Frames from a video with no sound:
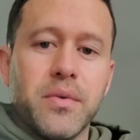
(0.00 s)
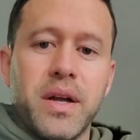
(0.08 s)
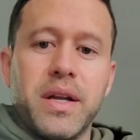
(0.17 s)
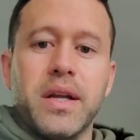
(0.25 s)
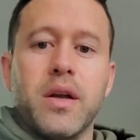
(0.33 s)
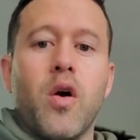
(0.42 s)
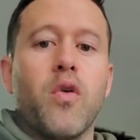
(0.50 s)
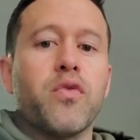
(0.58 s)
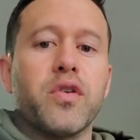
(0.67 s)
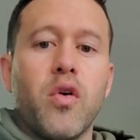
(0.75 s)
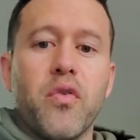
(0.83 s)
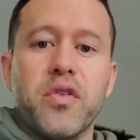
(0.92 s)
running over
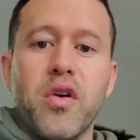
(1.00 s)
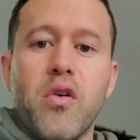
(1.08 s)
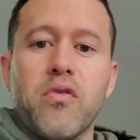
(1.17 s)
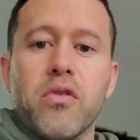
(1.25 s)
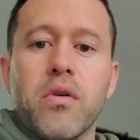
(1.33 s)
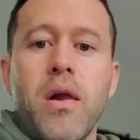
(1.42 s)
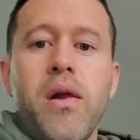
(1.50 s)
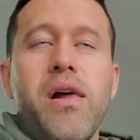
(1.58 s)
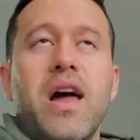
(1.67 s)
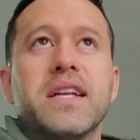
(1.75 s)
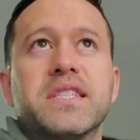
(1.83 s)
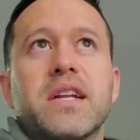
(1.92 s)
and over and over
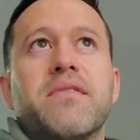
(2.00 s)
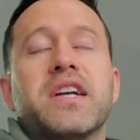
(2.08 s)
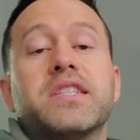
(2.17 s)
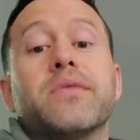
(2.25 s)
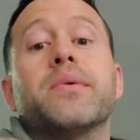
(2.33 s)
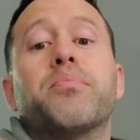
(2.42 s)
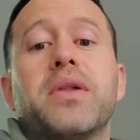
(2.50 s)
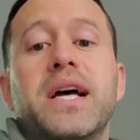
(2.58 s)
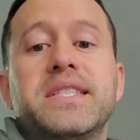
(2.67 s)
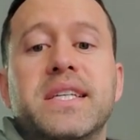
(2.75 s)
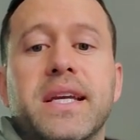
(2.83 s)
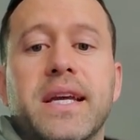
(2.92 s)
instead of actually
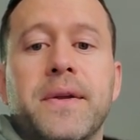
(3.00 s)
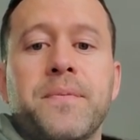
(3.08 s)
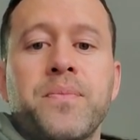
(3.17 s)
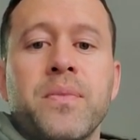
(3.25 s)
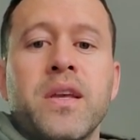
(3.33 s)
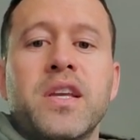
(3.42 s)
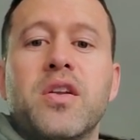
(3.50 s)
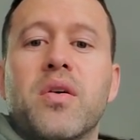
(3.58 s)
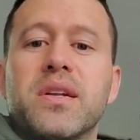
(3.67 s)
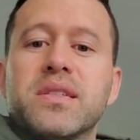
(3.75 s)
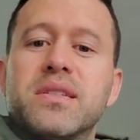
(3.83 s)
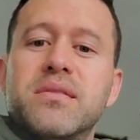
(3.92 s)
replacing it, you know,
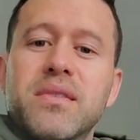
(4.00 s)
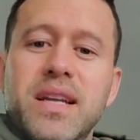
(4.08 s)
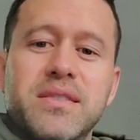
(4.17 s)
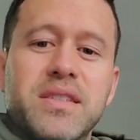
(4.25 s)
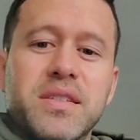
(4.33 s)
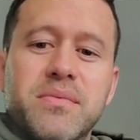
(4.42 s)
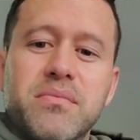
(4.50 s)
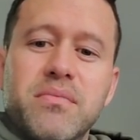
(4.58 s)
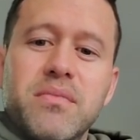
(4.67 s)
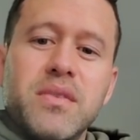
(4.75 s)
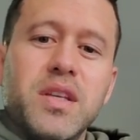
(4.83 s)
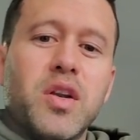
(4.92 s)
and, and just,
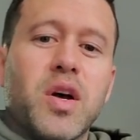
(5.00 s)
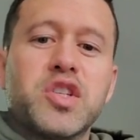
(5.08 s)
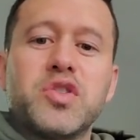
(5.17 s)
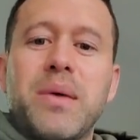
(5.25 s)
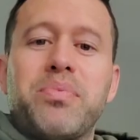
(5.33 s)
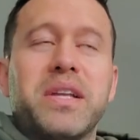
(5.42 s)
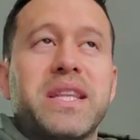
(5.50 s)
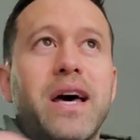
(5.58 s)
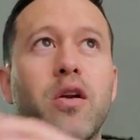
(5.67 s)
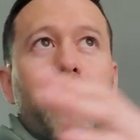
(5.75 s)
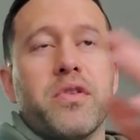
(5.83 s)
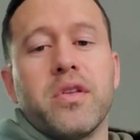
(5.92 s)
you know, extrapolate
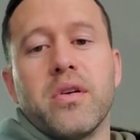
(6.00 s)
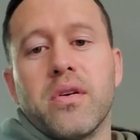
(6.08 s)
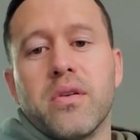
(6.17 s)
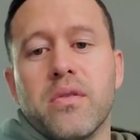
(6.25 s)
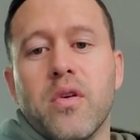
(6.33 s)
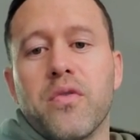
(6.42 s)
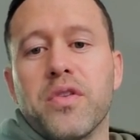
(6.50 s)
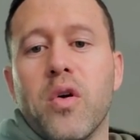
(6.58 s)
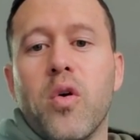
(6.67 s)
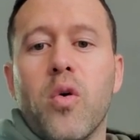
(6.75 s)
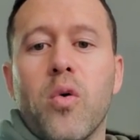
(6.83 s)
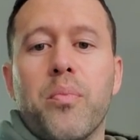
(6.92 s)
that over the over the
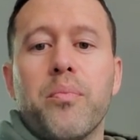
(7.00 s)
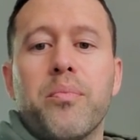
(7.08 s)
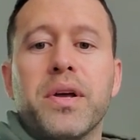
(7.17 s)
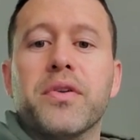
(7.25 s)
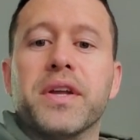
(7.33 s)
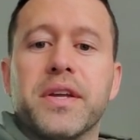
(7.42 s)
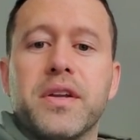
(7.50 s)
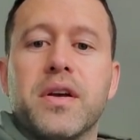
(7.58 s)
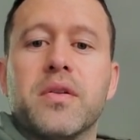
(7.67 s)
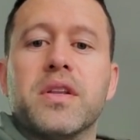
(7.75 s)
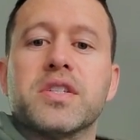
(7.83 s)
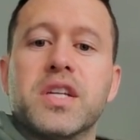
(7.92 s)
whole building. You
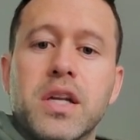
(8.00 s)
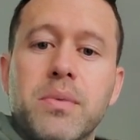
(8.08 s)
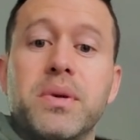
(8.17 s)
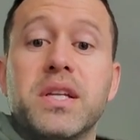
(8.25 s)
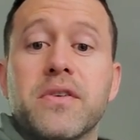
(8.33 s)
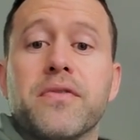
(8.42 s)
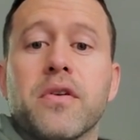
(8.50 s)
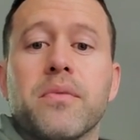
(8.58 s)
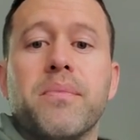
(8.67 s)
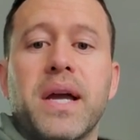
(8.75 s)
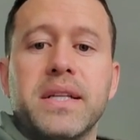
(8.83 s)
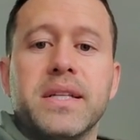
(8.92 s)
know, there's gonna be deferred
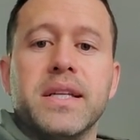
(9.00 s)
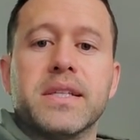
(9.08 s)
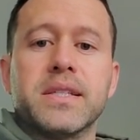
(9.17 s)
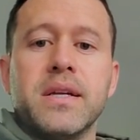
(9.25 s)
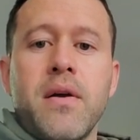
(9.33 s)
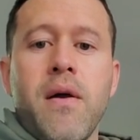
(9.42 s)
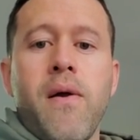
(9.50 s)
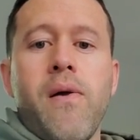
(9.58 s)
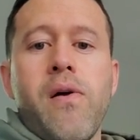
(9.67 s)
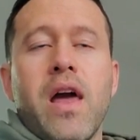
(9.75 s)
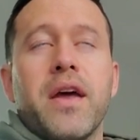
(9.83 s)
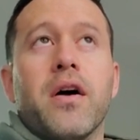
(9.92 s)
maintenance
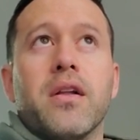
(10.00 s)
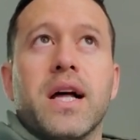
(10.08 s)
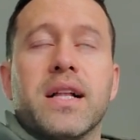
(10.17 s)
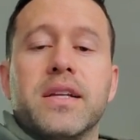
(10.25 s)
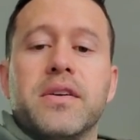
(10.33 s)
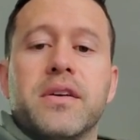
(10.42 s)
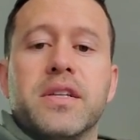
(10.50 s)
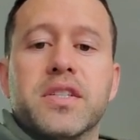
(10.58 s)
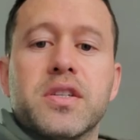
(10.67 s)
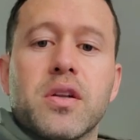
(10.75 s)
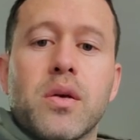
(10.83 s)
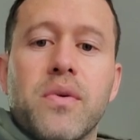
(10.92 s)
in all likelihood. And
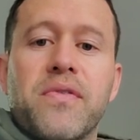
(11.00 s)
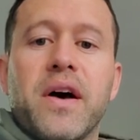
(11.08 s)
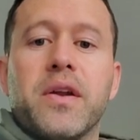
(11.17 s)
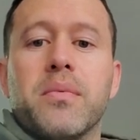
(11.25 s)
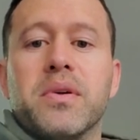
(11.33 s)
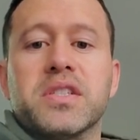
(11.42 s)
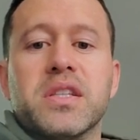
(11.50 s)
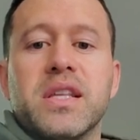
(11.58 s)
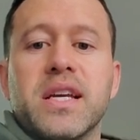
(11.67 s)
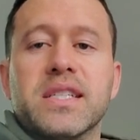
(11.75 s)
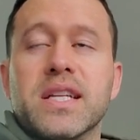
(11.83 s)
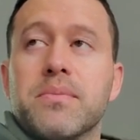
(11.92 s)
certainly we found a bunch of
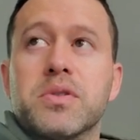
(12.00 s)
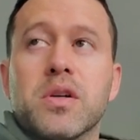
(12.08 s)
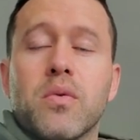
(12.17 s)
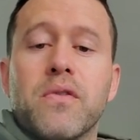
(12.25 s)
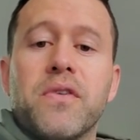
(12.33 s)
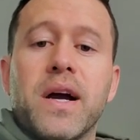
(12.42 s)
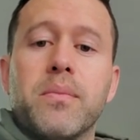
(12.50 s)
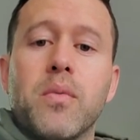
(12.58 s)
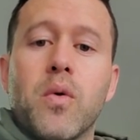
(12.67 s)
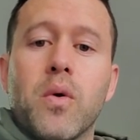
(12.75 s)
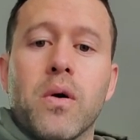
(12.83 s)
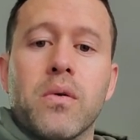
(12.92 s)
things and I'm sure we'll find
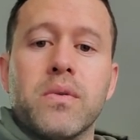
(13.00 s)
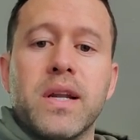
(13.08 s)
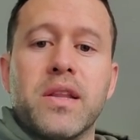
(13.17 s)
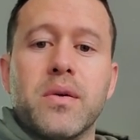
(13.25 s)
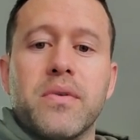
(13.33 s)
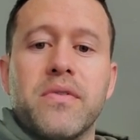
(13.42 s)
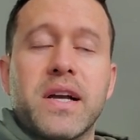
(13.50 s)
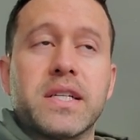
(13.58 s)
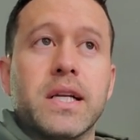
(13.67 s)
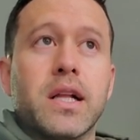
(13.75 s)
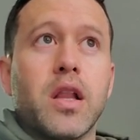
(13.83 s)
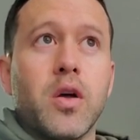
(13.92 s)
more now that we've
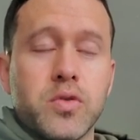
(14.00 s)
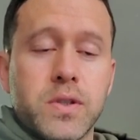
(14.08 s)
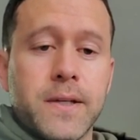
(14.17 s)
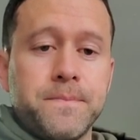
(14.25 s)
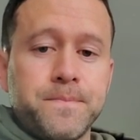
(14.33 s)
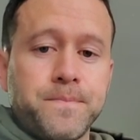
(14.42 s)
actually closed it.